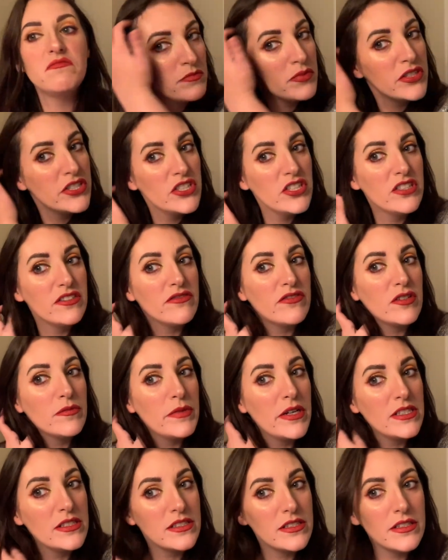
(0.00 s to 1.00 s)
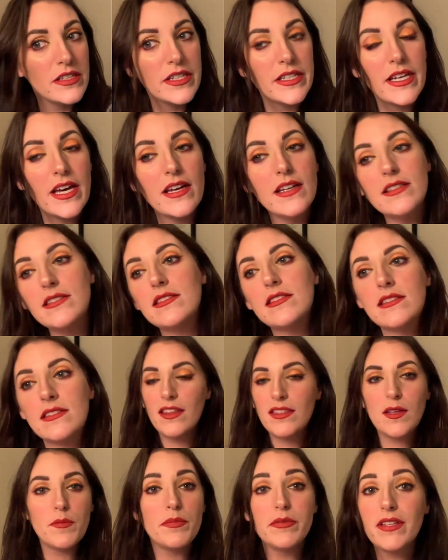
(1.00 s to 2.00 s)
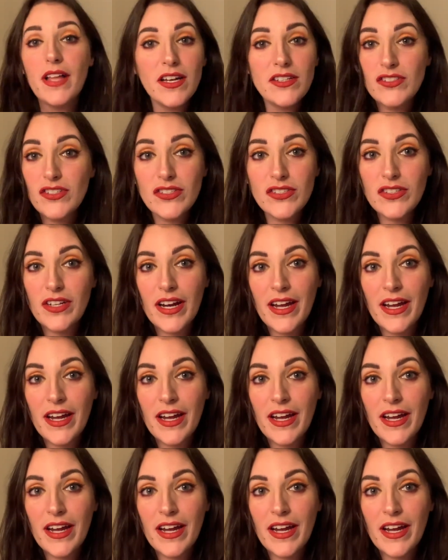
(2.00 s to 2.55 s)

Pretty good for a pencil, I guess. The blush is great.